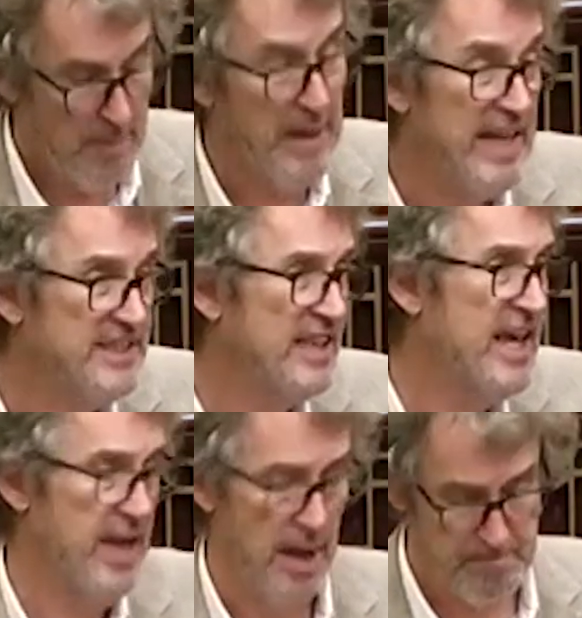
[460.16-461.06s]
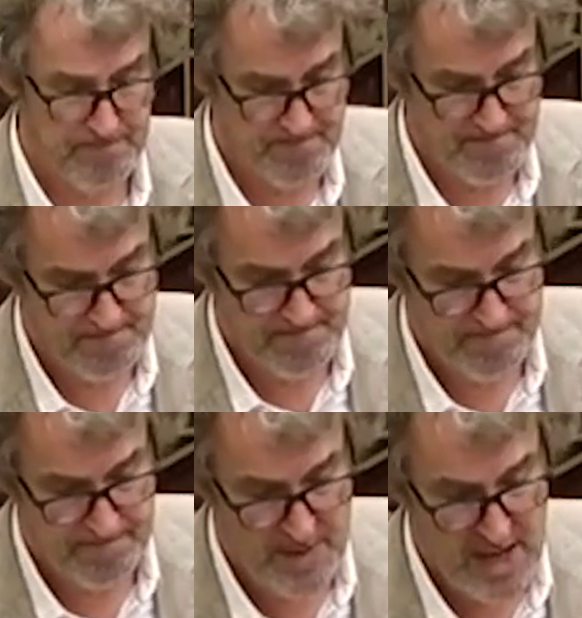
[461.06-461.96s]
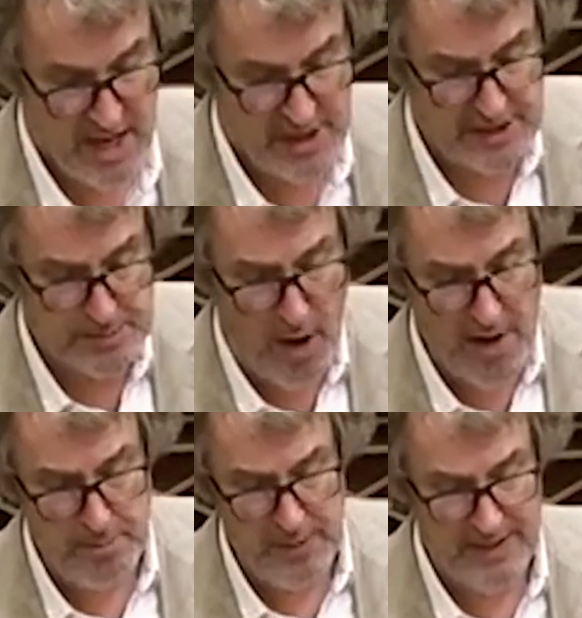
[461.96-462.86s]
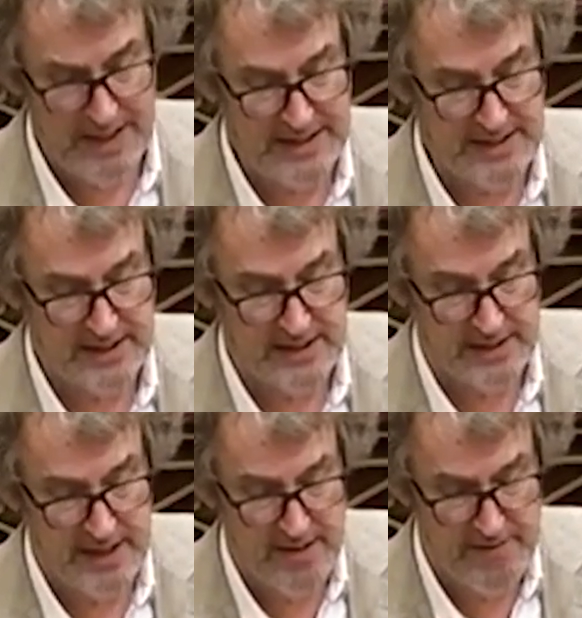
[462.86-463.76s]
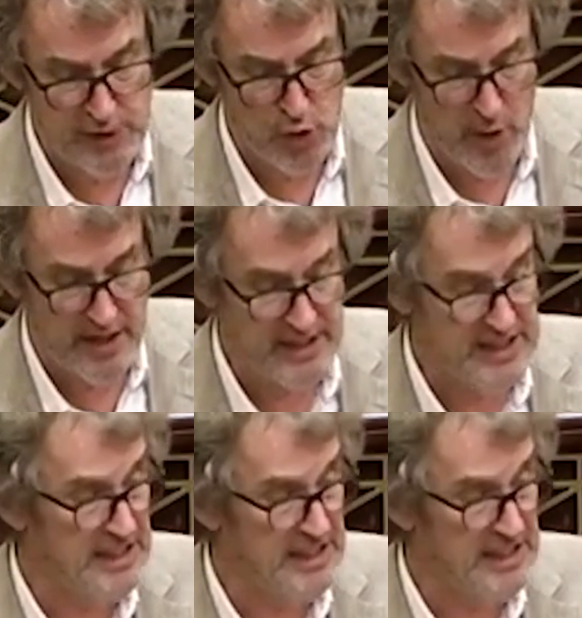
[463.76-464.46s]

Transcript: But here's the kicker. Despite police in Victoria